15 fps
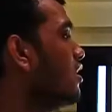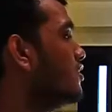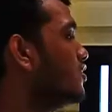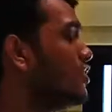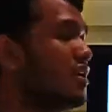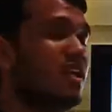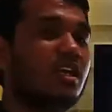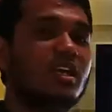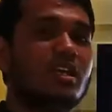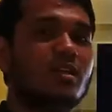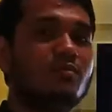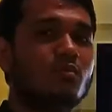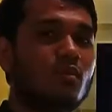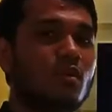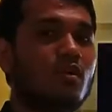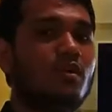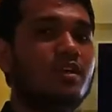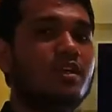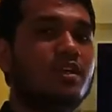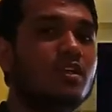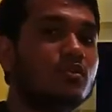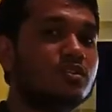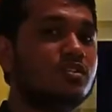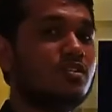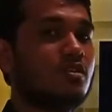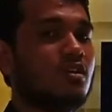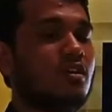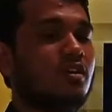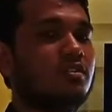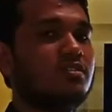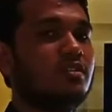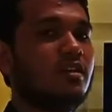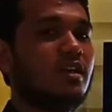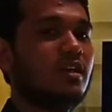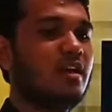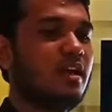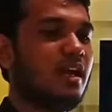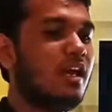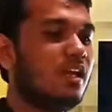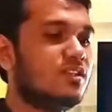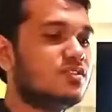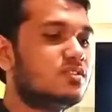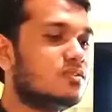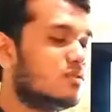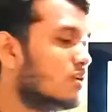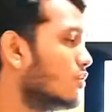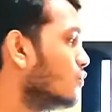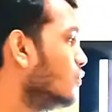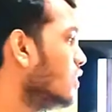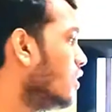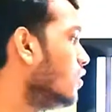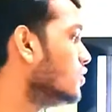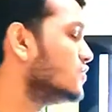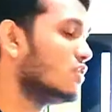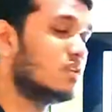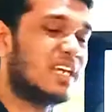3 more neutrons. Hence, we also